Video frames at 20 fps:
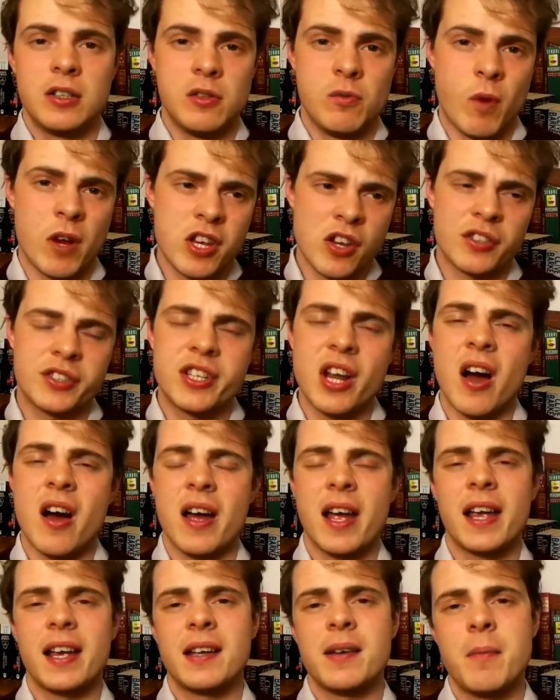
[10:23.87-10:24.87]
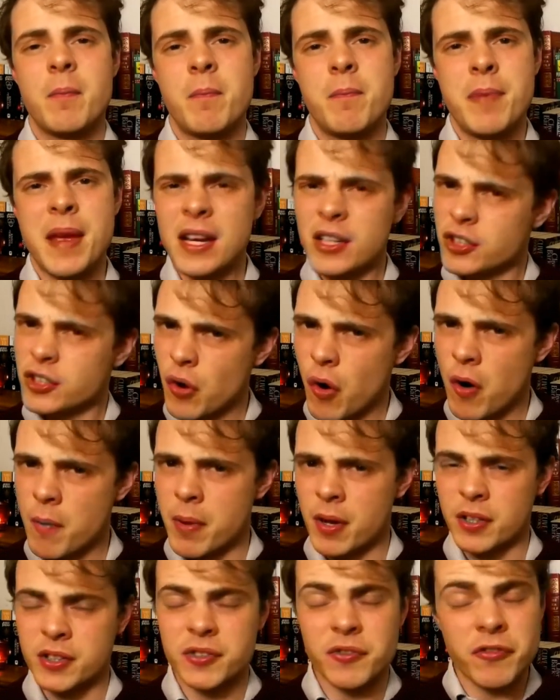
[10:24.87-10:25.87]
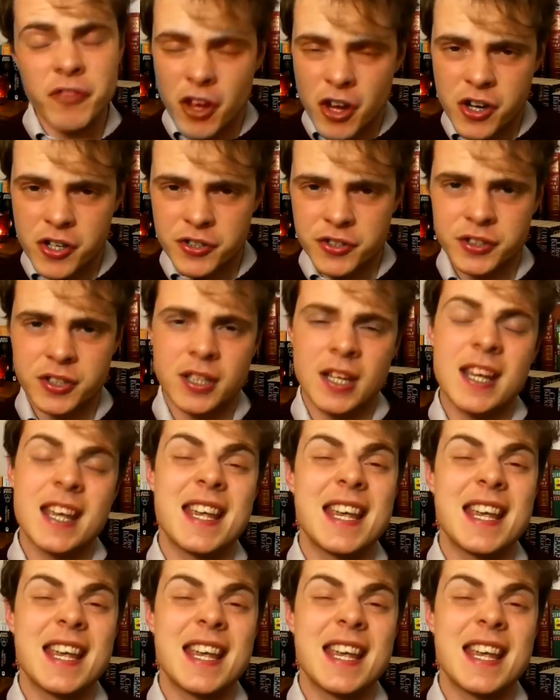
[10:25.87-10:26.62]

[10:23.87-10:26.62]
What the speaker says: When you're starting, pick shorter books first.